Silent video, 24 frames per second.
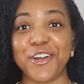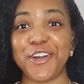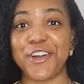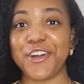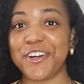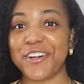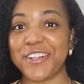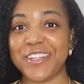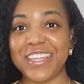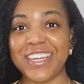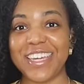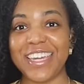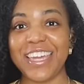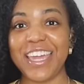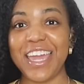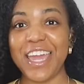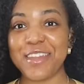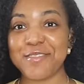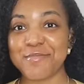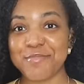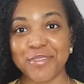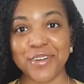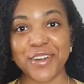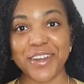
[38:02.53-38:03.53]
girly
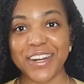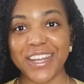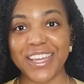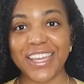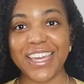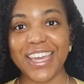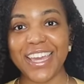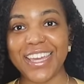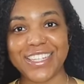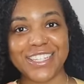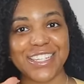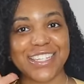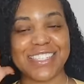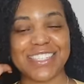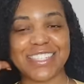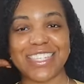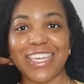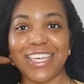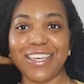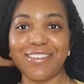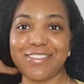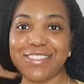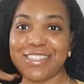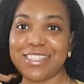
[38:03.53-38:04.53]
and pretty and just
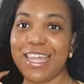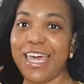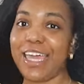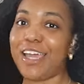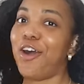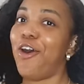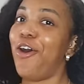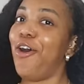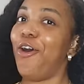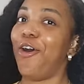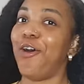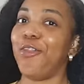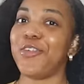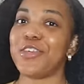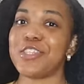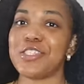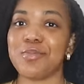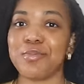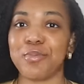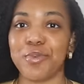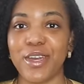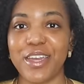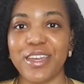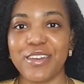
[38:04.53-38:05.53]
gives like all the
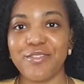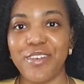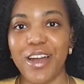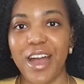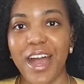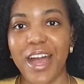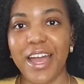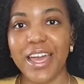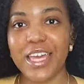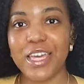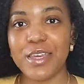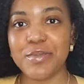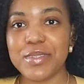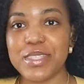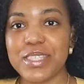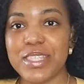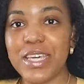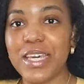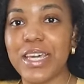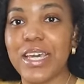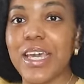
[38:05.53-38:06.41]
spring vibes.